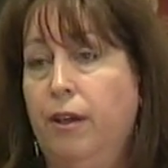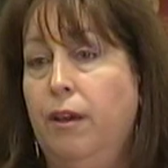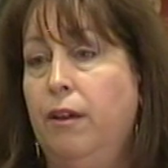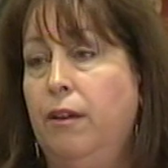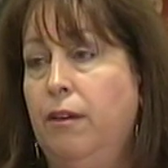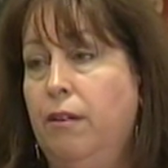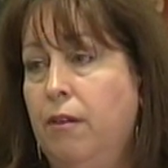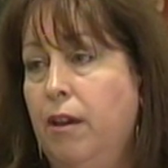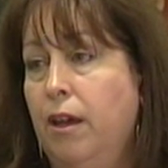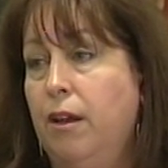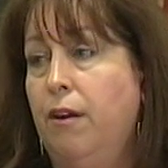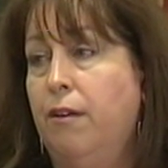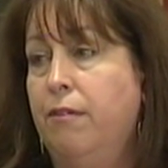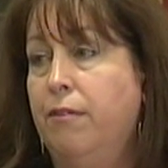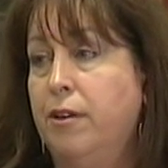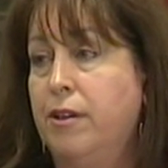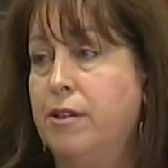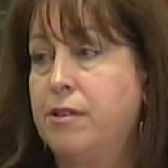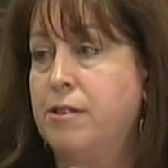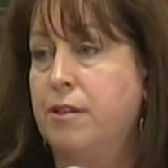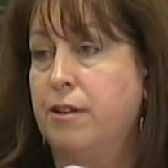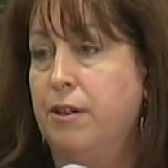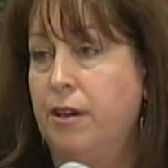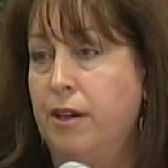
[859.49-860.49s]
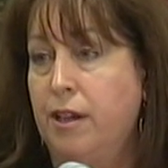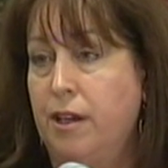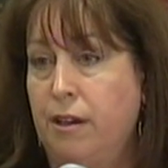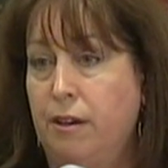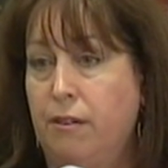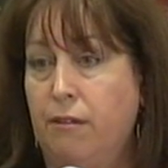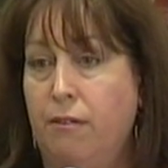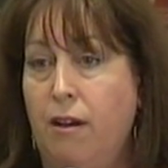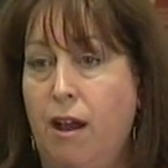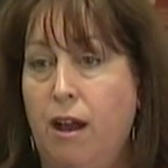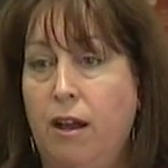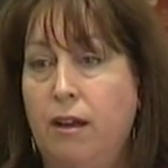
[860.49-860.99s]
You get over to Syria and
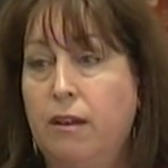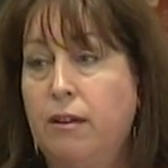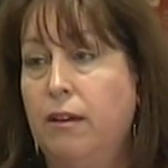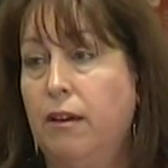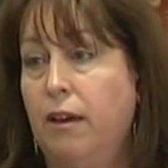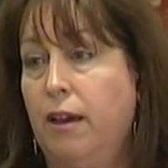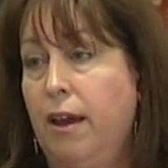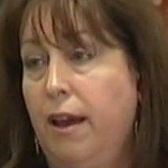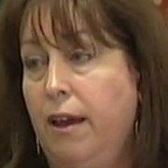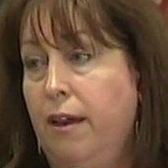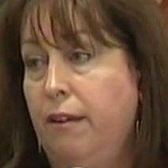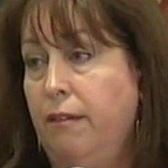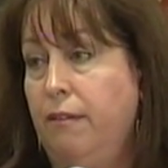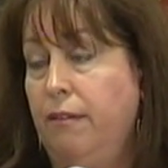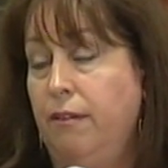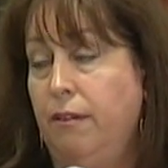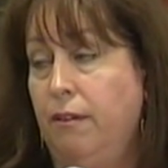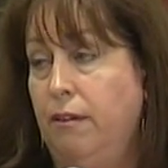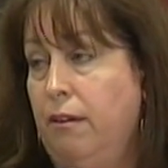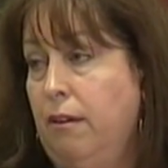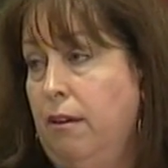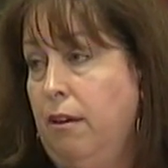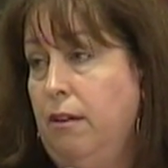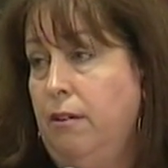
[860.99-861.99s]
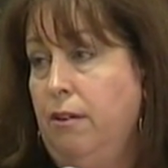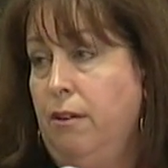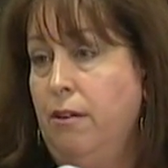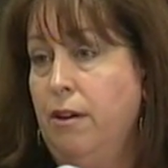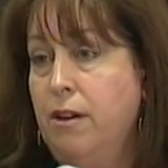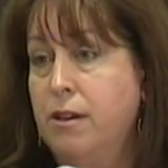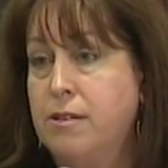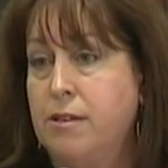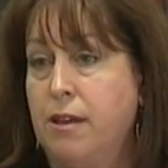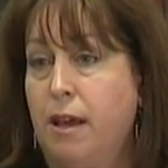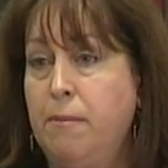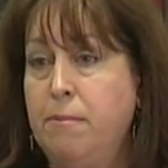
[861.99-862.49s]
Iraq. And you're
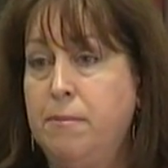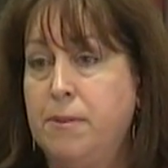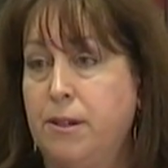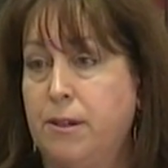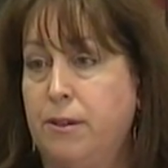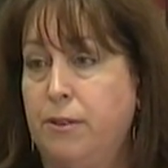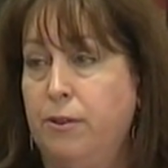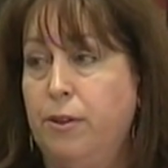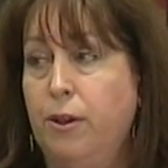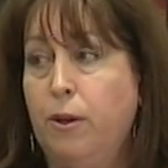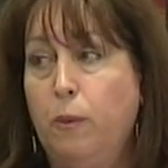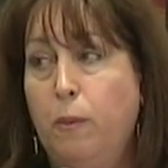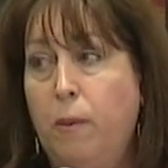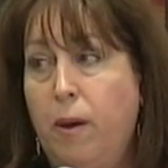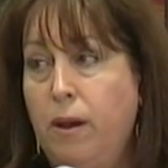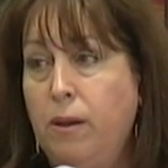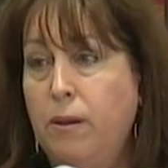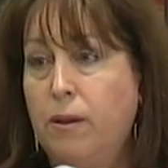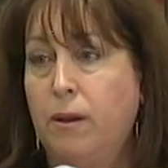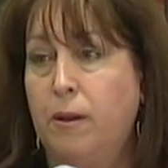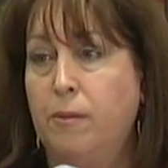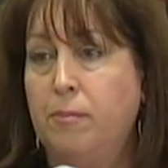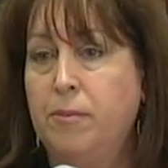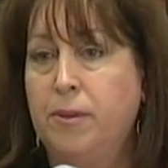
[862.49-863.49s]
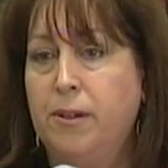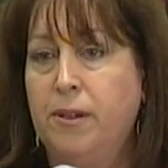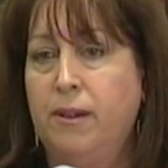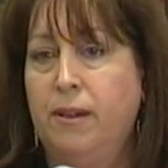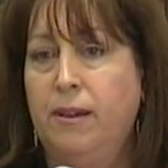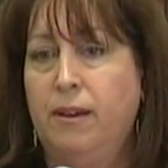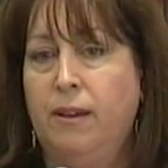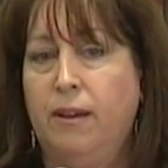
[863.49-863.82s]
accepted. You're welcomed.